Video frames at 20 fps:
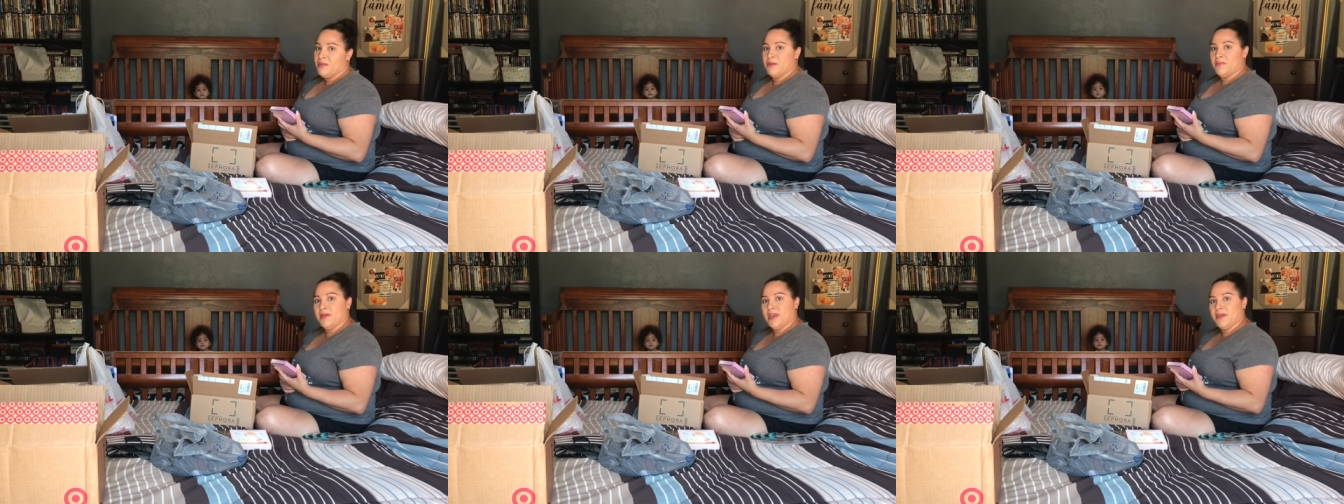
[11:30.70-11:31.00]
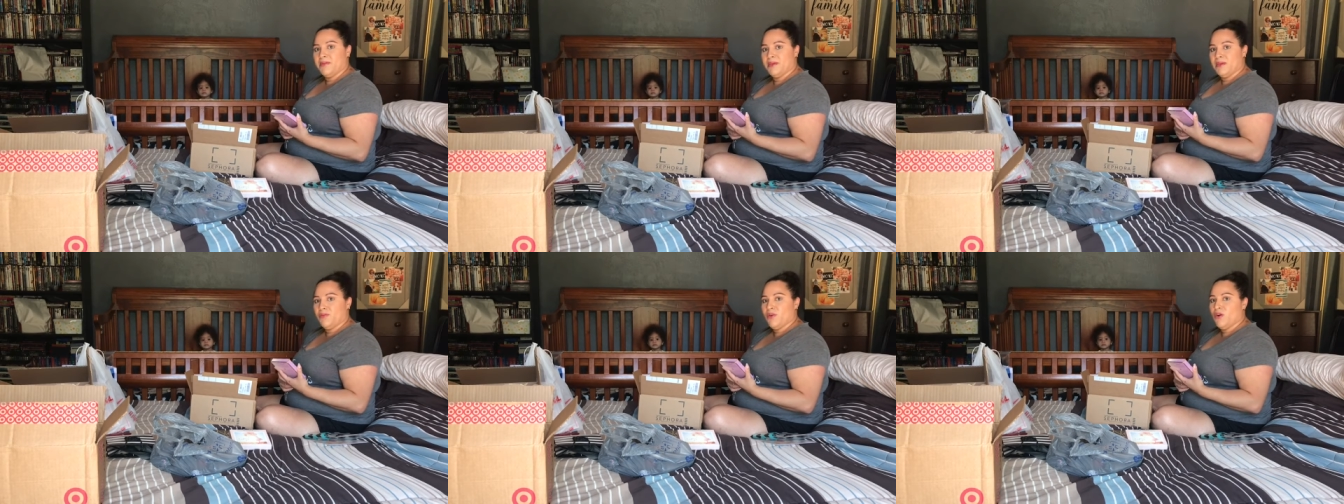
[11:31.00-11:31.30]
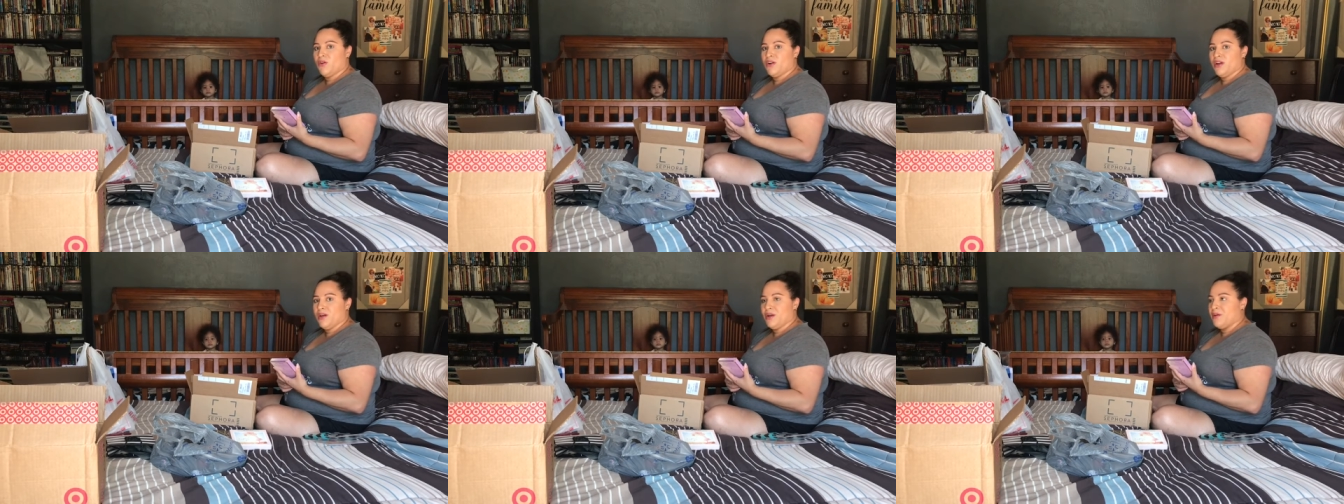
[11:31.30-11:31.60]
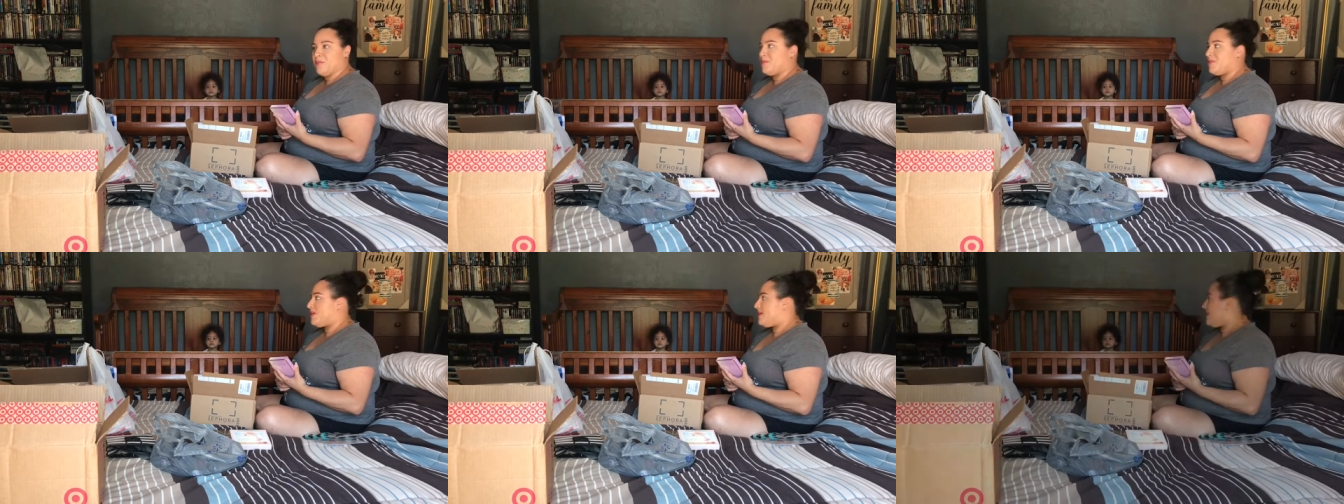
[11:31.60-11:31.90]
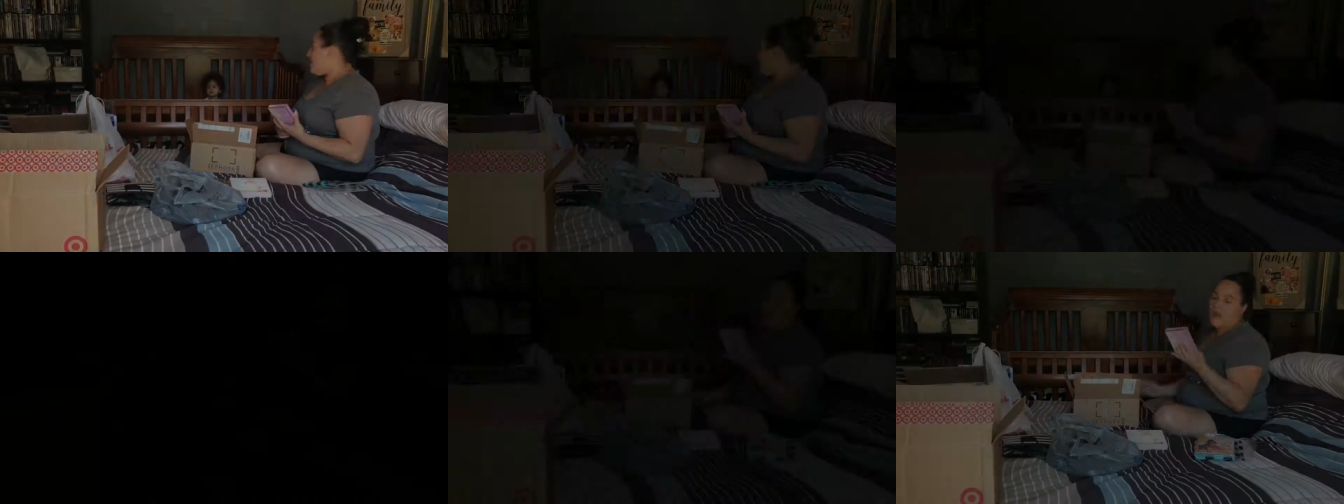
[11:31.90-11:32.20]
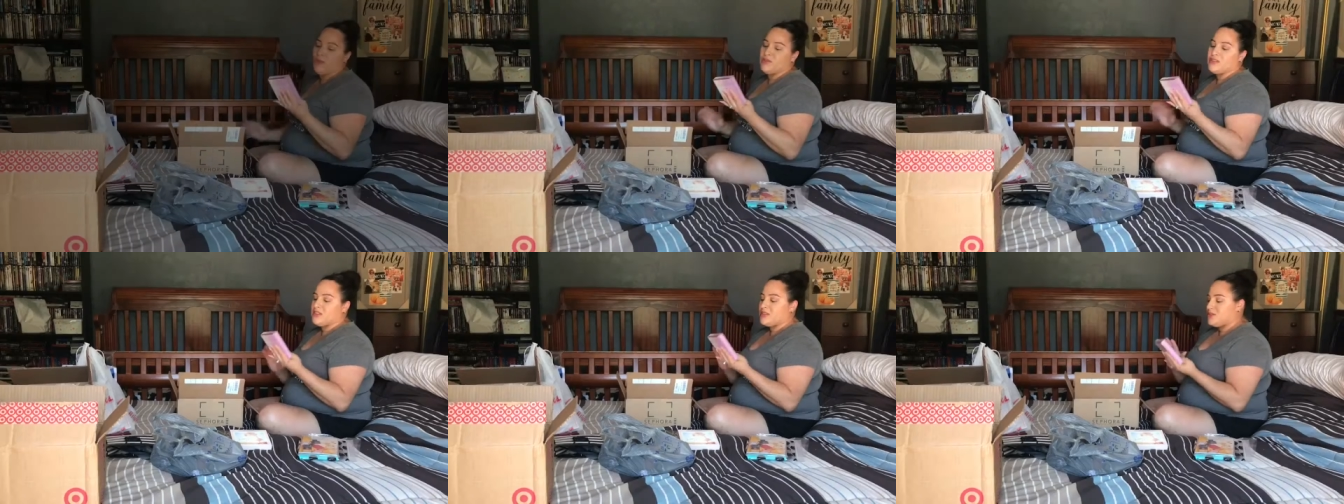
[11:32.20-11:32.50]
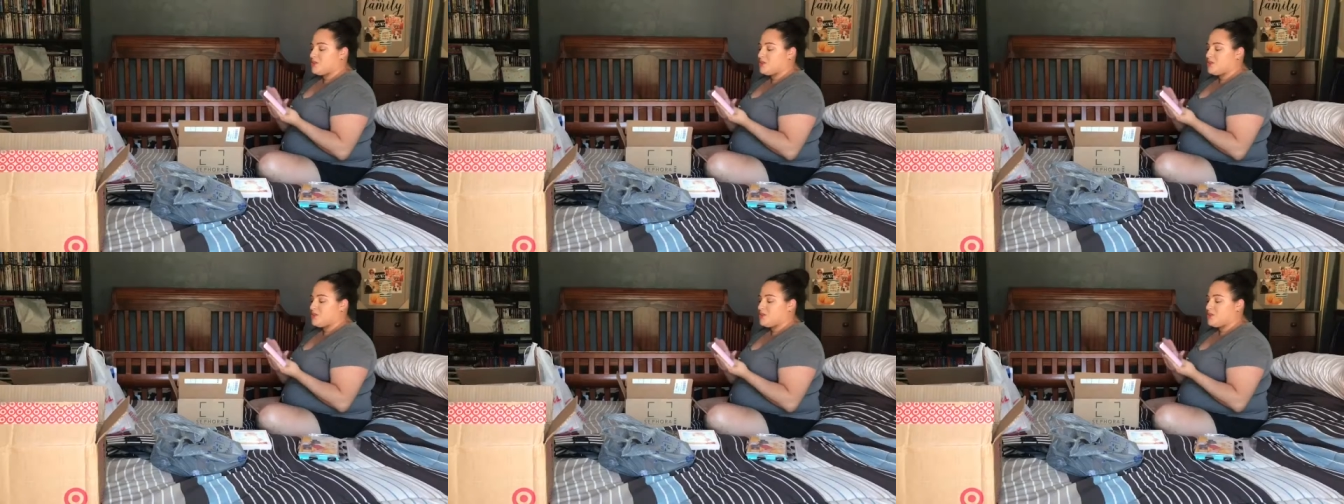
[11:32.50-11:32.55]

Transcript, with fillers: My baby woke up. And I was